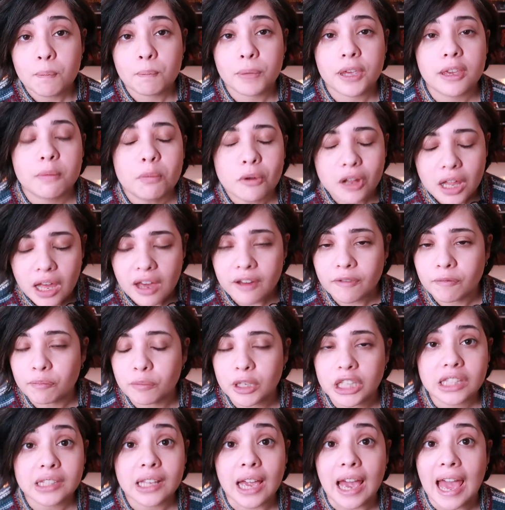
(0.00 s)
People have
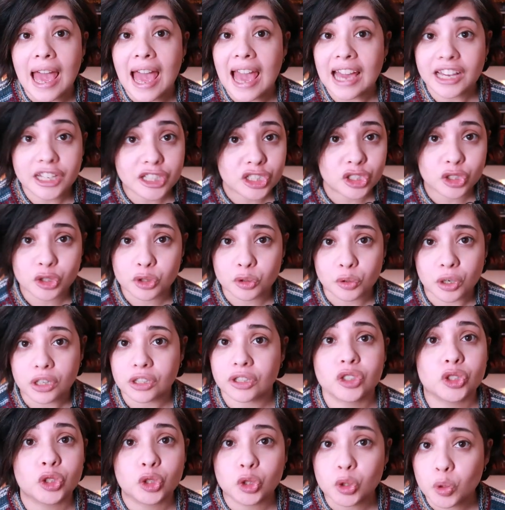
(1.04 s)
been extra
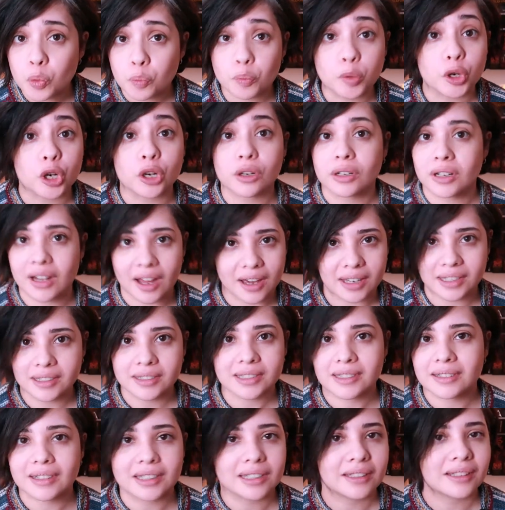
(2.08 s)
super
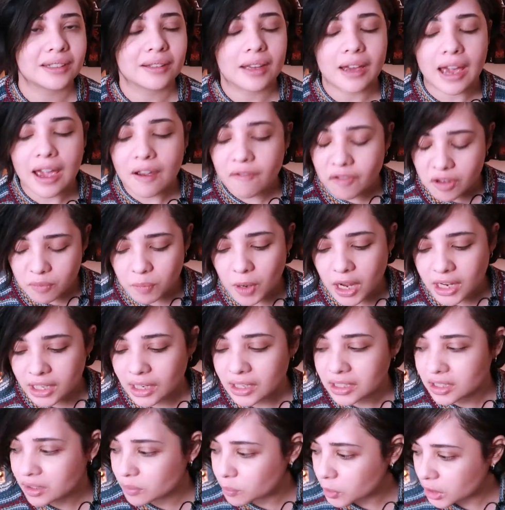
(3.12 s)
nice. Like, everybody
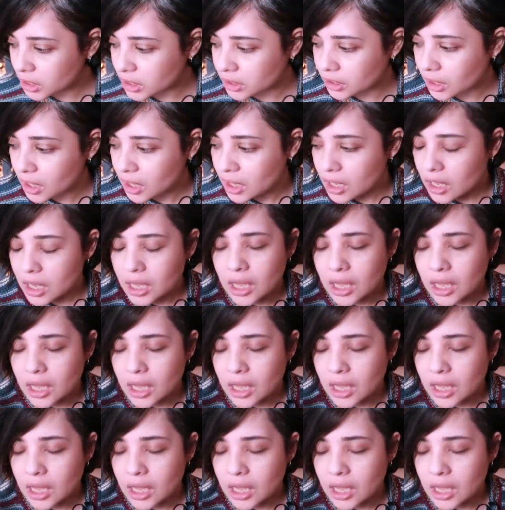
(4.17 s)
has been